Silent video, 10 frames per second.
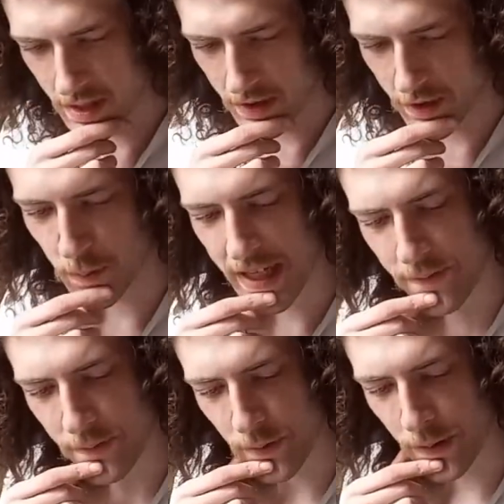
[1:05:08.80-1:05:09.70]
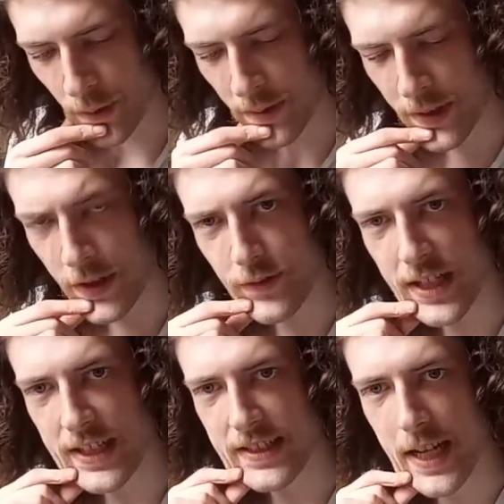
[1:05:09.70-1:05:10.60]
we're not really
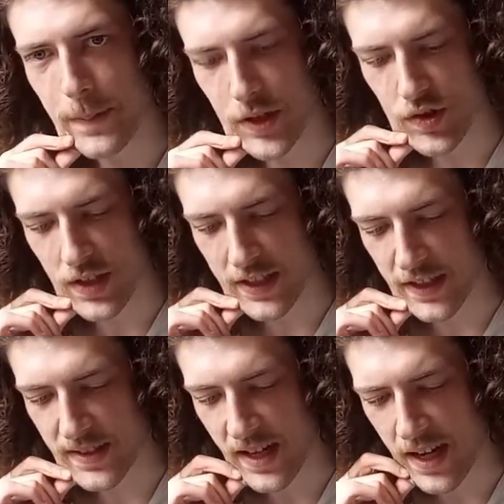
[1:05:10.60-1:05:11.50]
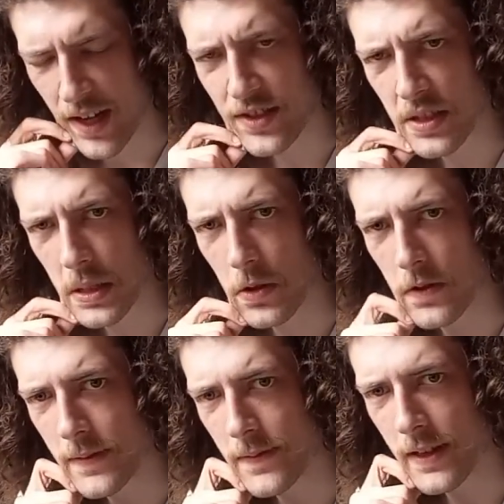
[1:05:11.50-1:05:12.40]
established like a guitar solo or
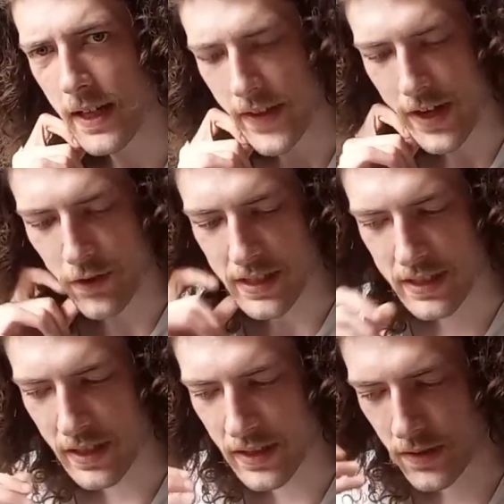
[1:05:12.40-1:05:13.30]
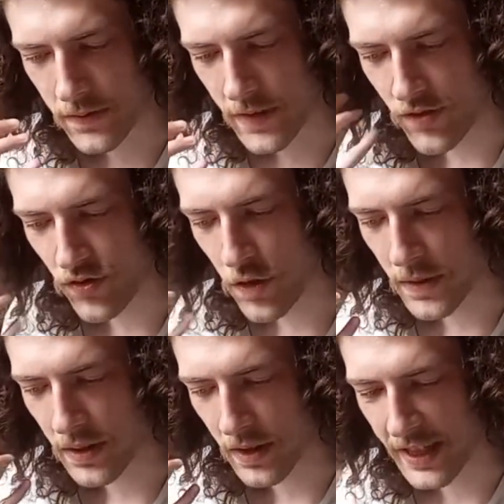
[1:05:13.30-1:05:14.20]
anything like that, or any kind of
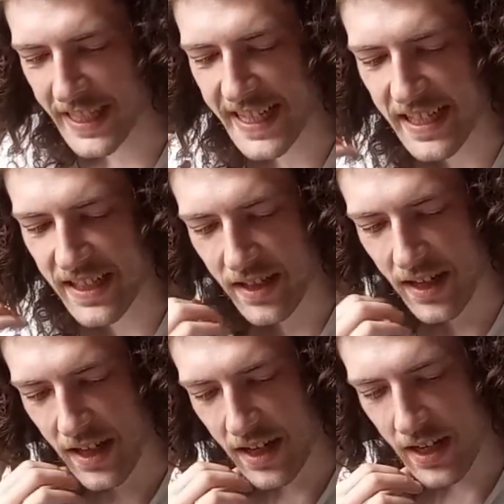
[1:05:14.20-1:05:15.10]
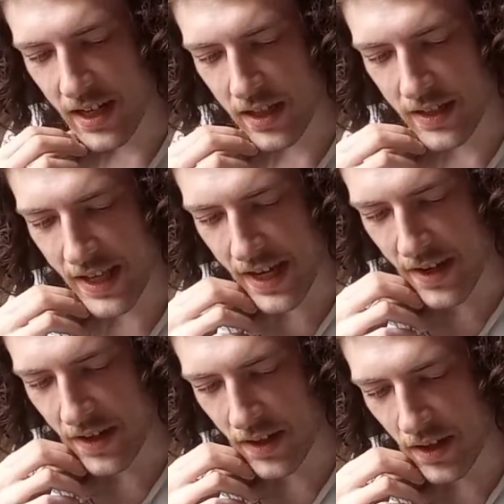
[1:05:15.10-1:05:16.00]
instrument lead yet.
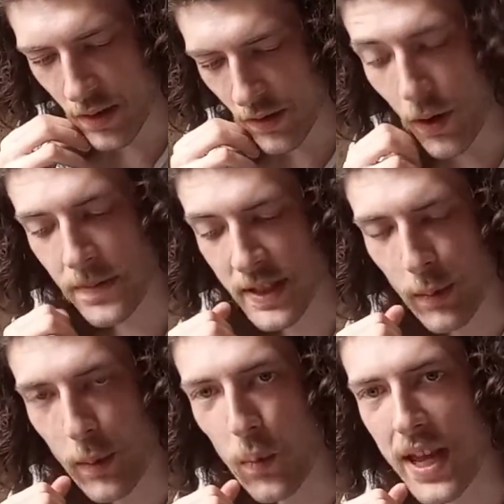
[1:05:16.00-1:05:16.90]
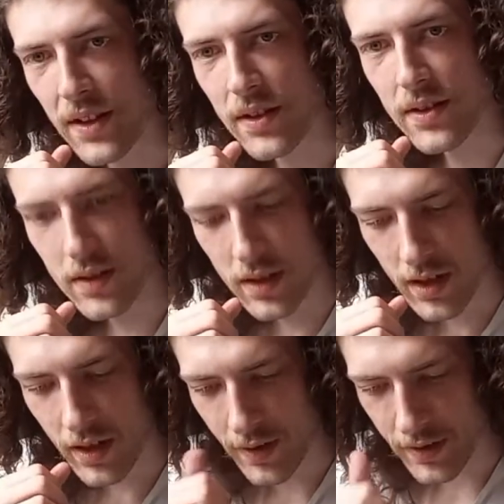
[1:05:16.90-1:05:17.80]
Obviously we will.
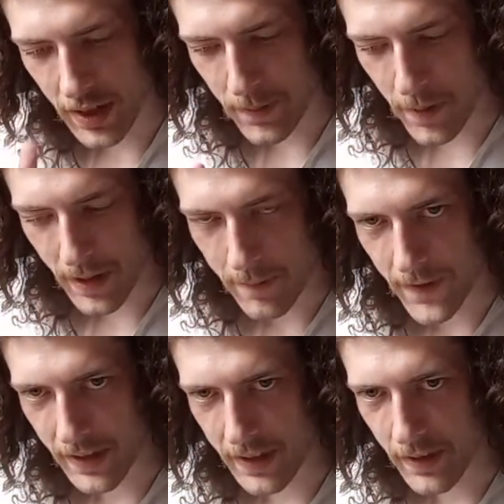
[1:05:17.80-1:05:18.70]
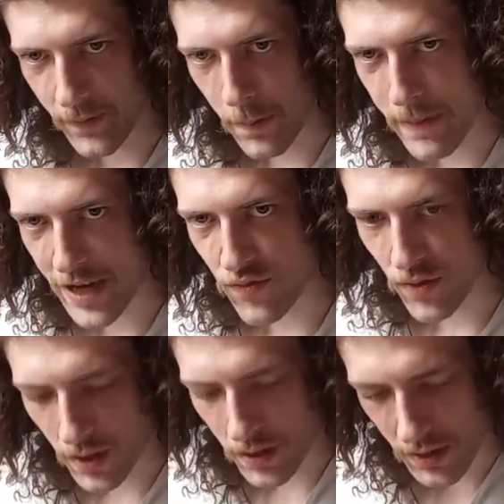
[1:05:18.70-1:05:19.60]
At the moment I'm thinking of the
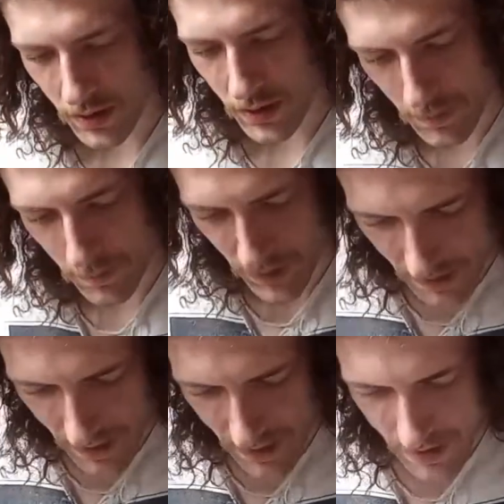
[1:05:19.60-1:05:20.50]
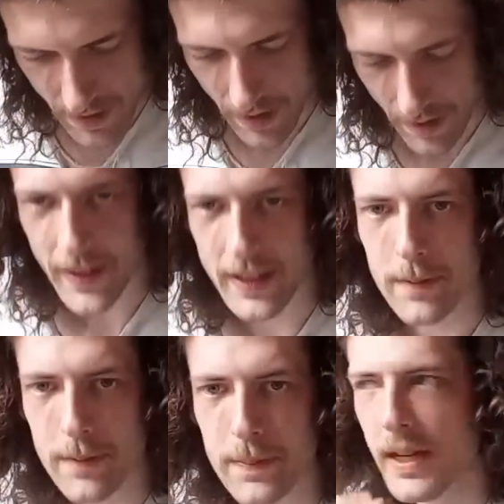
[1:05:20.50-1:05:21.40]
bedrock, but I think in the
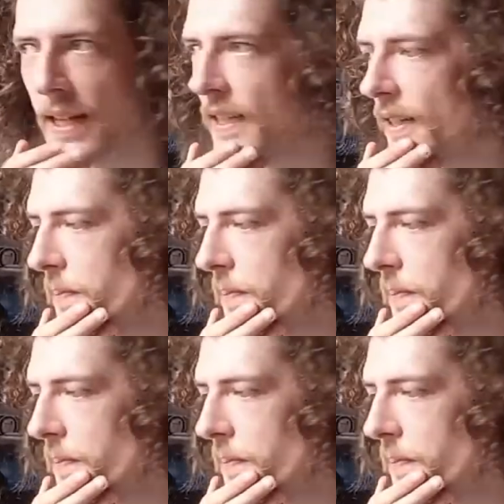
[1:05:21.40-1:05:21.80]
B minor,